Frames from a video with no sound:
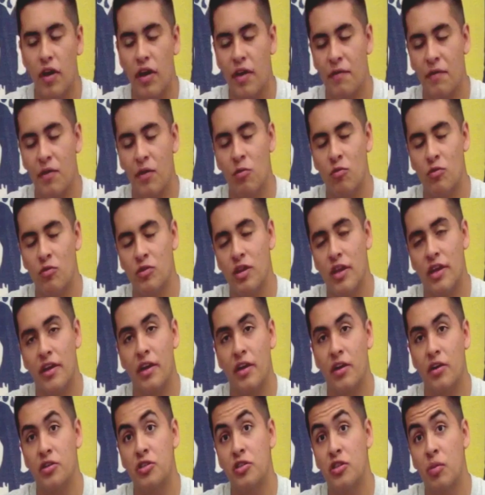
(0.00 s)
if there was like a
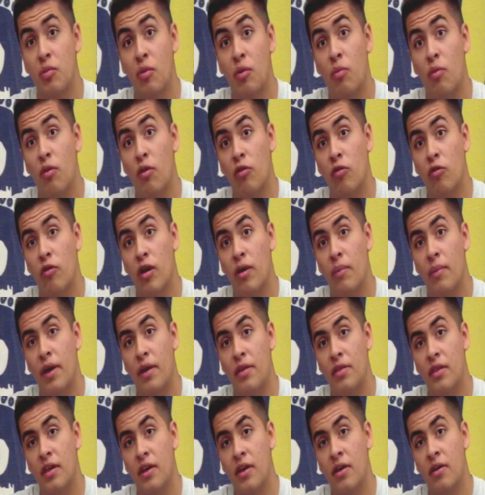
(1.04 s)
good summer program
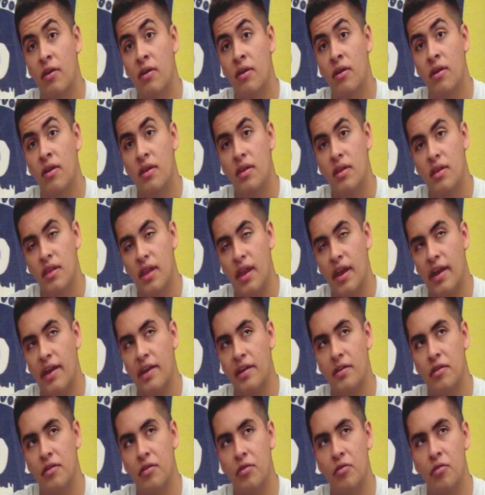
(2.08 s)
out there that I
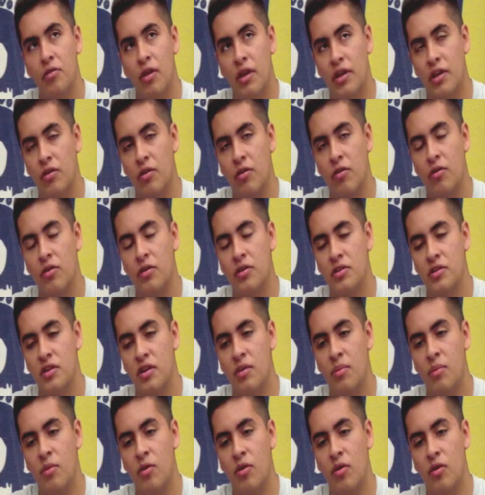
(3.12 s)
could do like during the
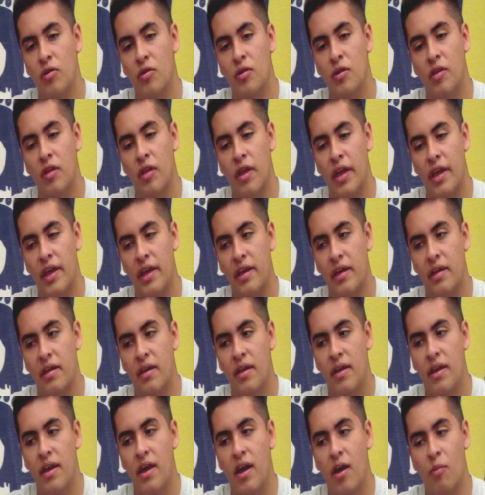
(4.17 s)
summer to like
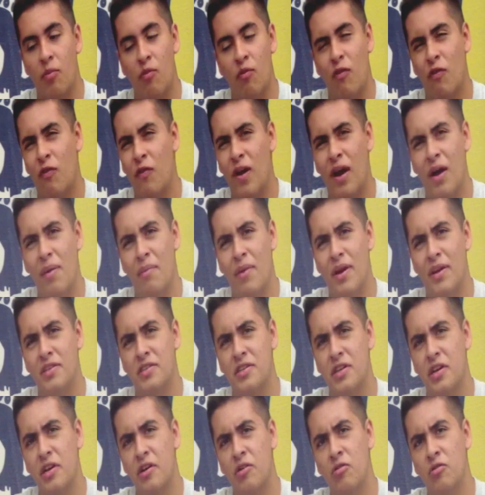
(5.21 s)
help refine my
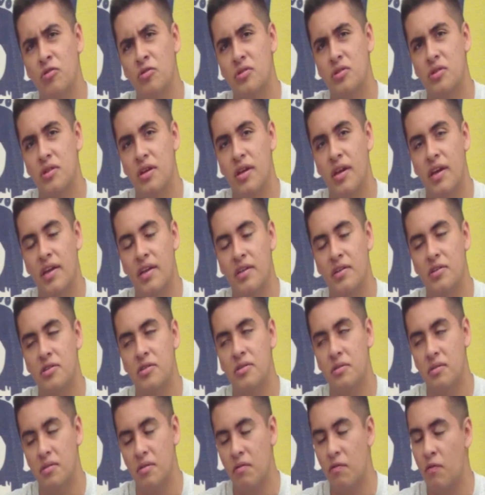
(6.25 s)
skills. And
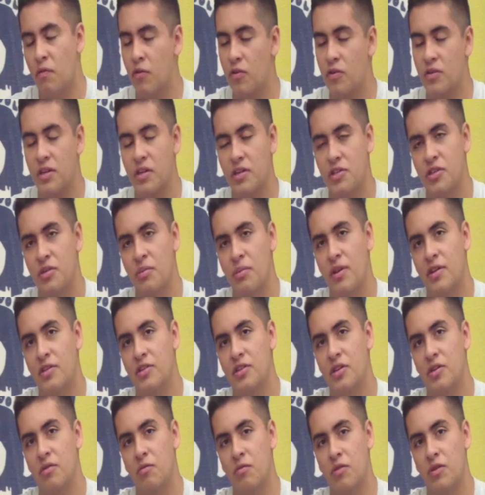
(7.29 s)
first thing she
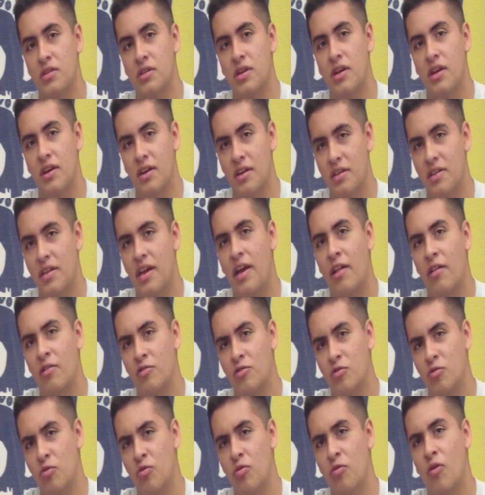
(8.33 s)
mentioned was a uh, Tyler School